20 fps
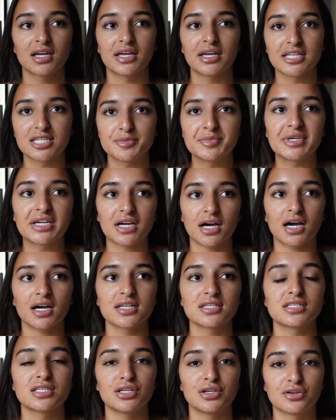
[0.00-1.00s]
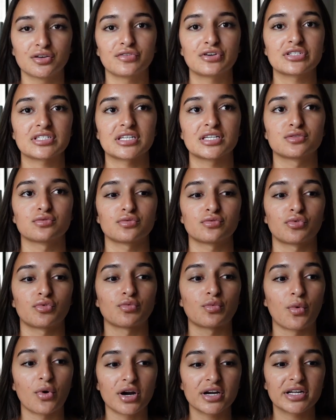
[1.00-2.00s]
It's because the universe is
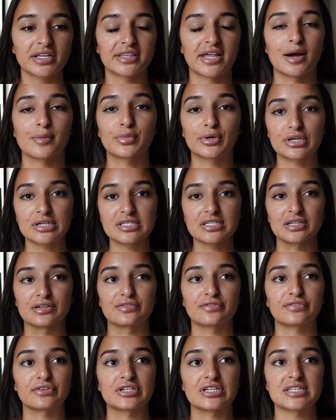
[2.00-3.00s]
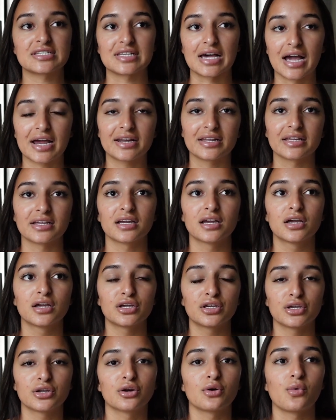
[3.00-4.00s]
rewarding that person for deciding,
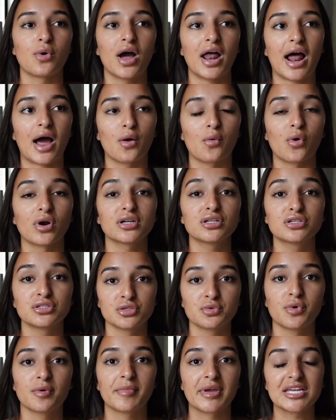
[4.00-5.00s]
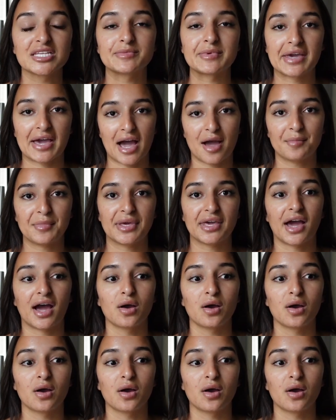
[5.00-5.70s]
you know what, I want to do what makes me happy.